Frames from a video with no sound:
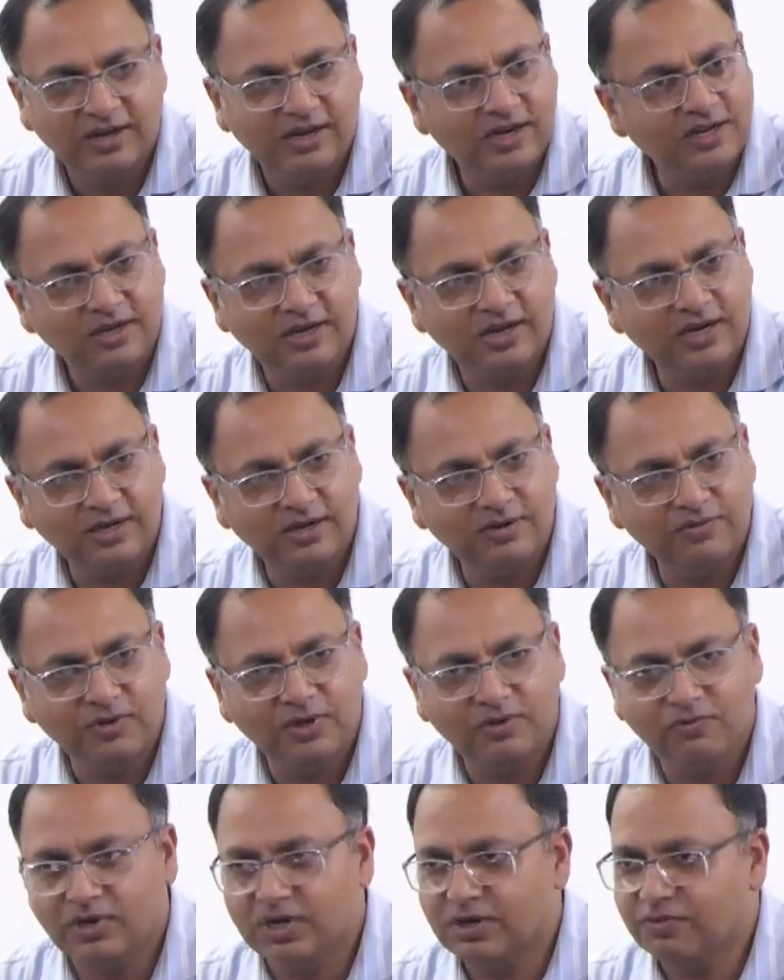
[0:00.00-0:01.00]
and
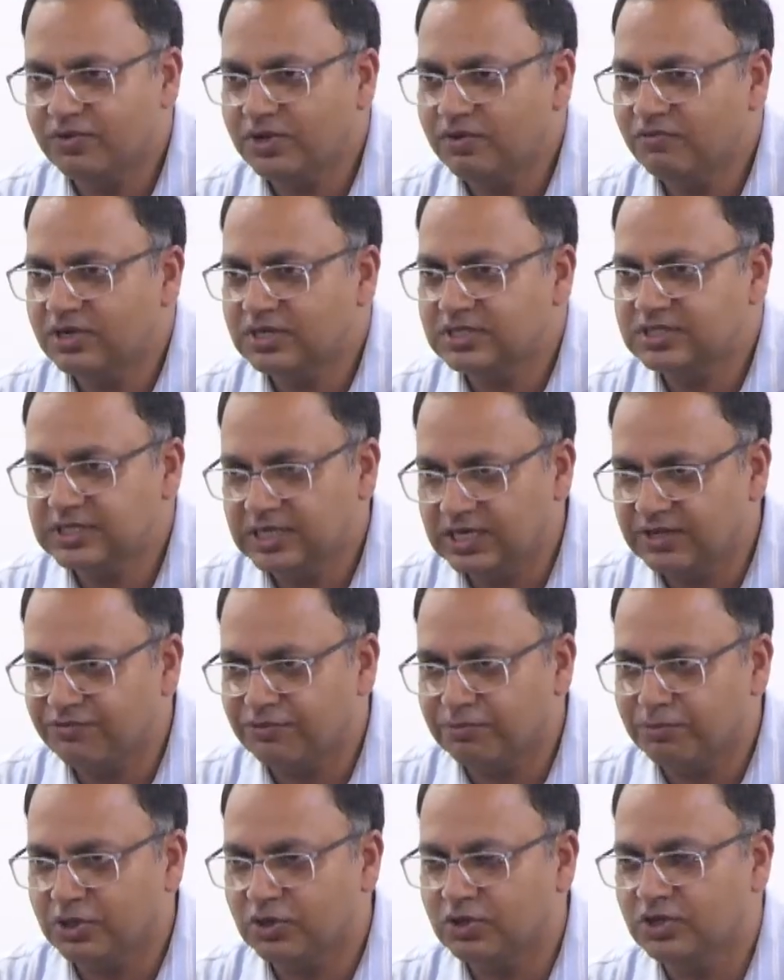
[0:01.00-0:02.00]
we were
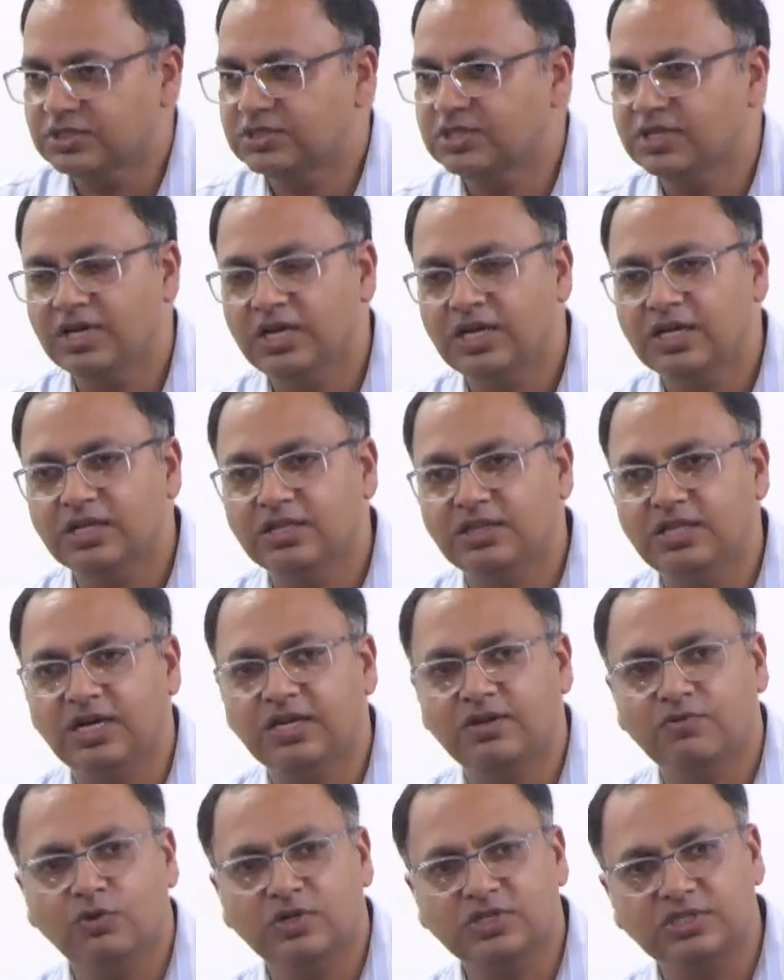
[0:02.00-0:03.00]
safe because
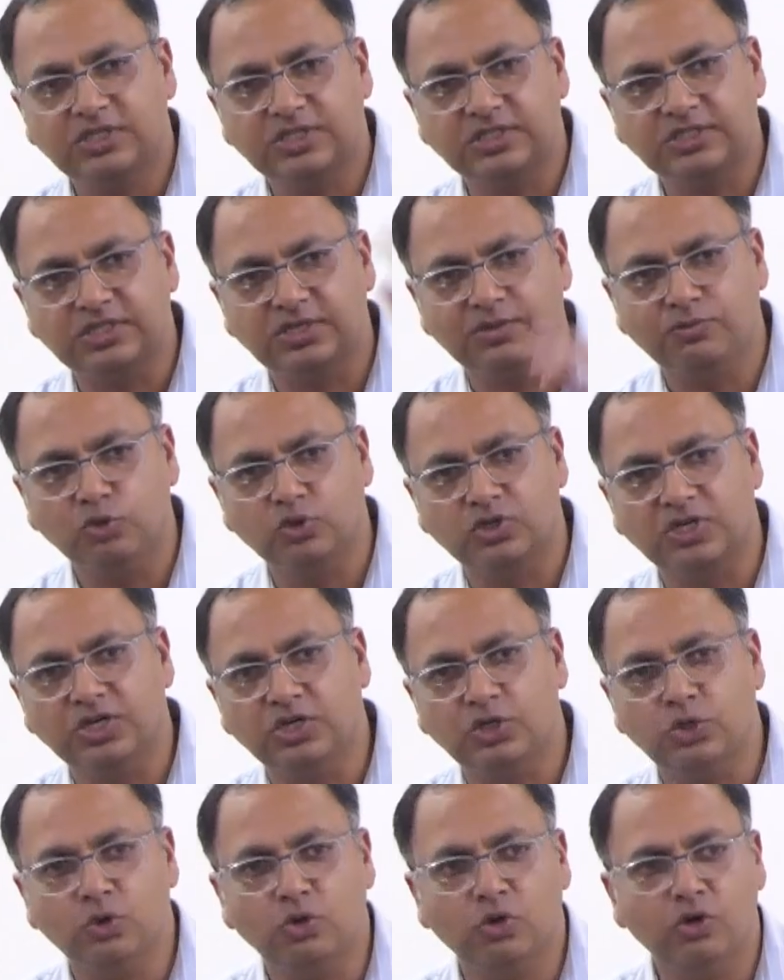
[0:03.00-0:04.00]
that was
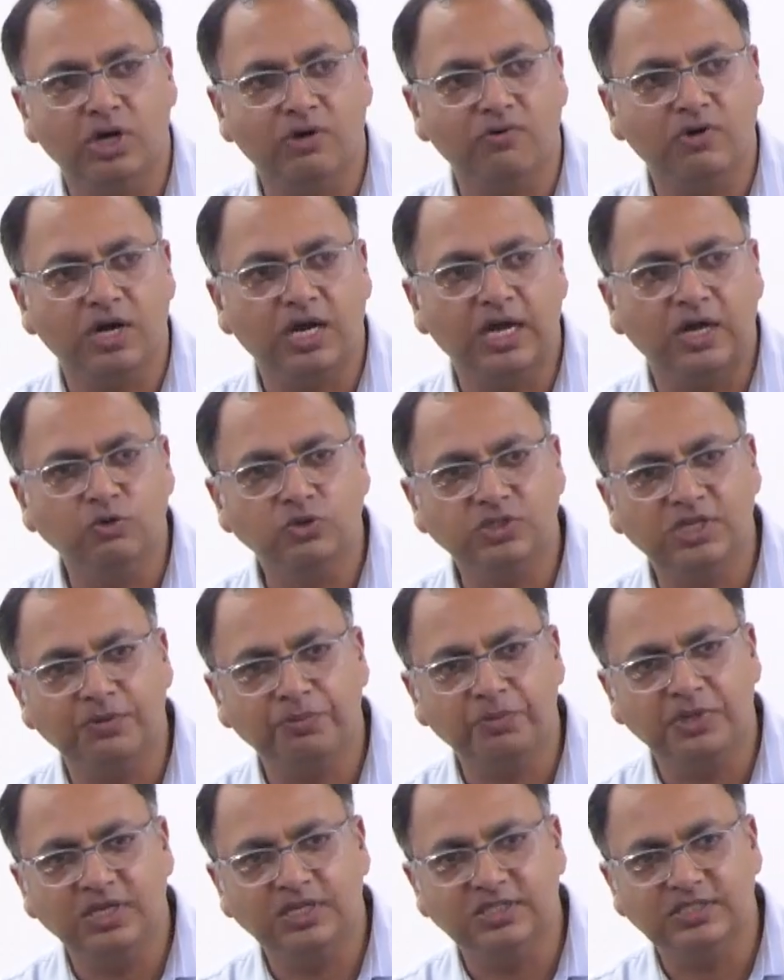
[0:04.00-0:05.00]
distributed to our
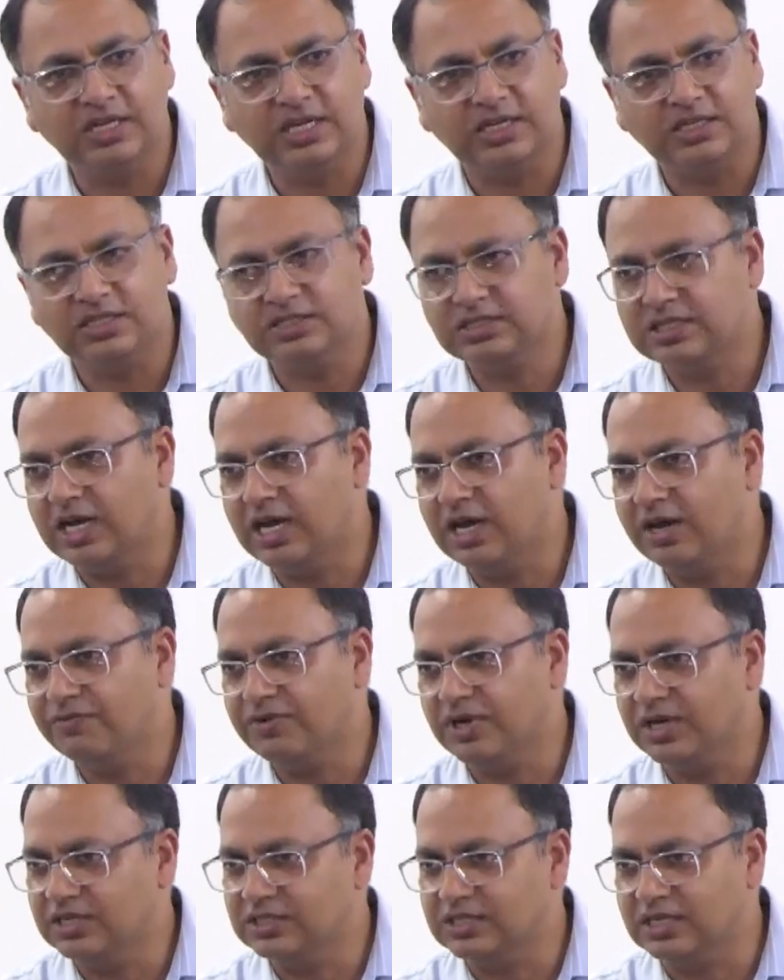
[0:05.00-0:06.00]
housekeeping
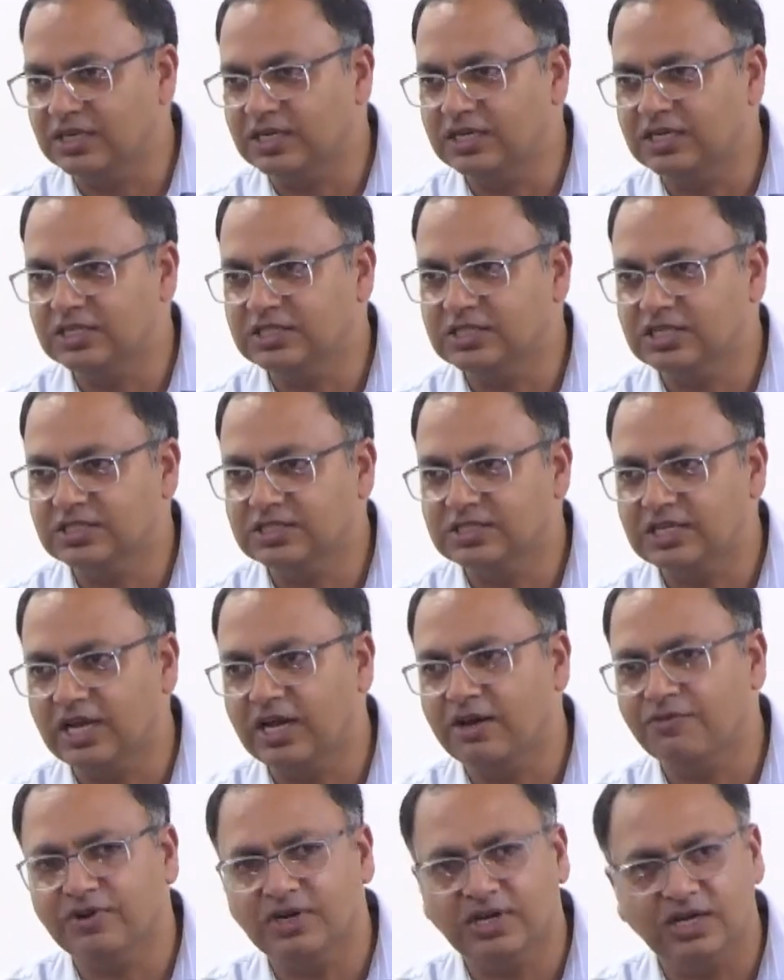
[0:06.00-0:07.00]
staff and sanitation
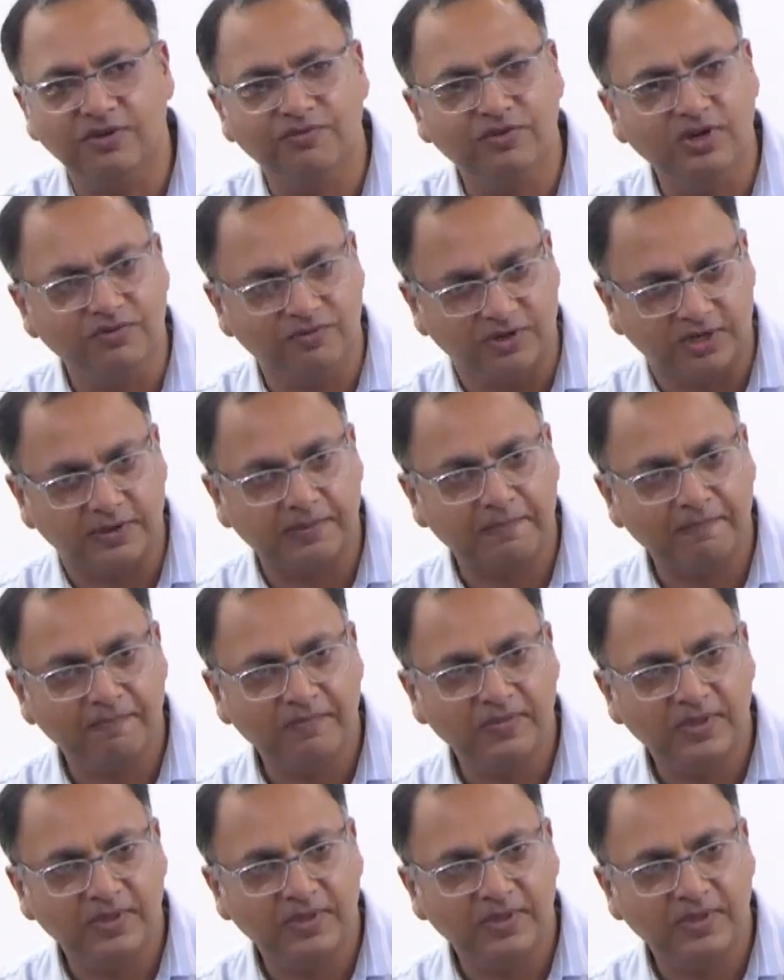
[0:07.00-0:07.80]
staff and everyone